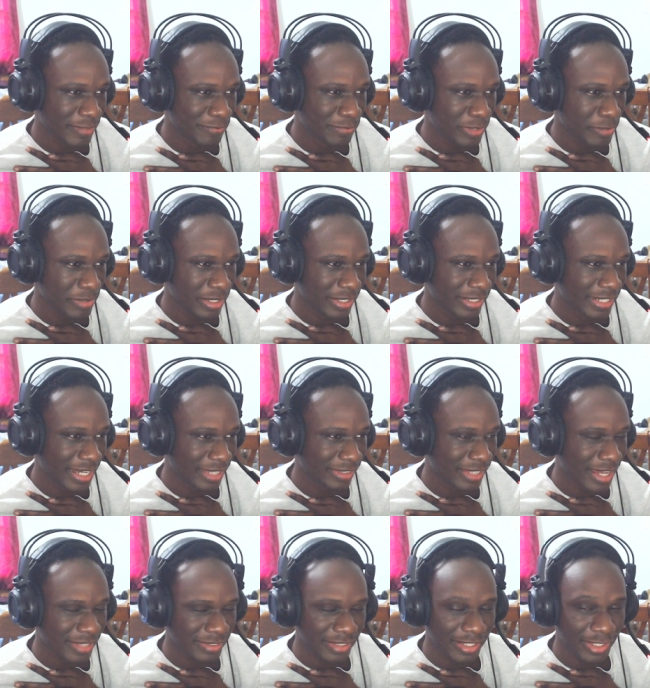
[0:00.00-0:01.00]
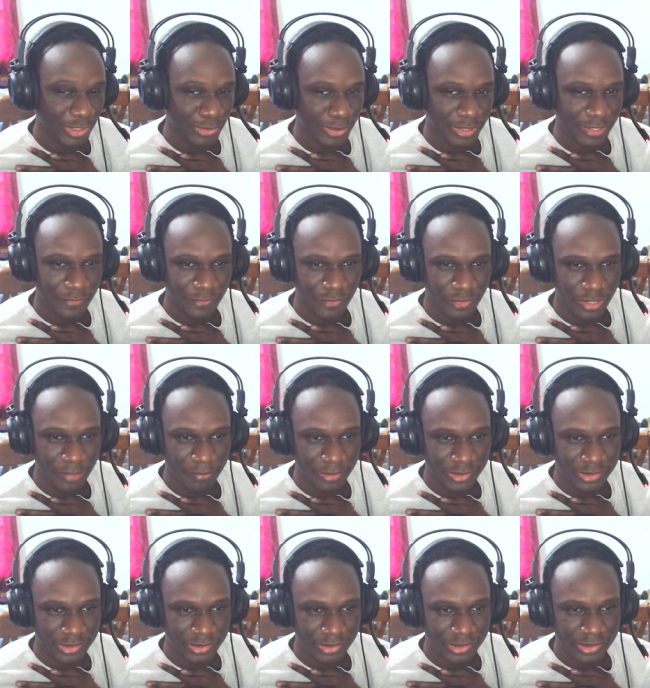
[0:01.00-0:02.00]
probably get that in 24
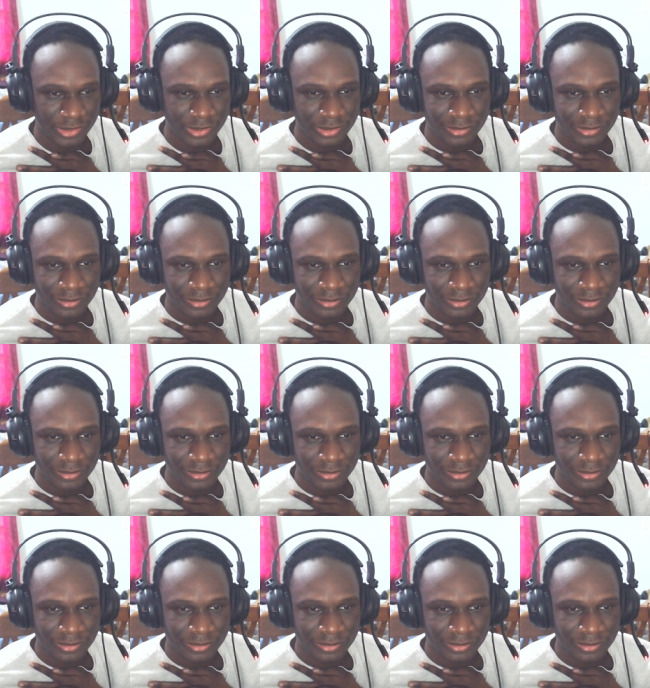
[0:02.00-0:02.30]
episodes.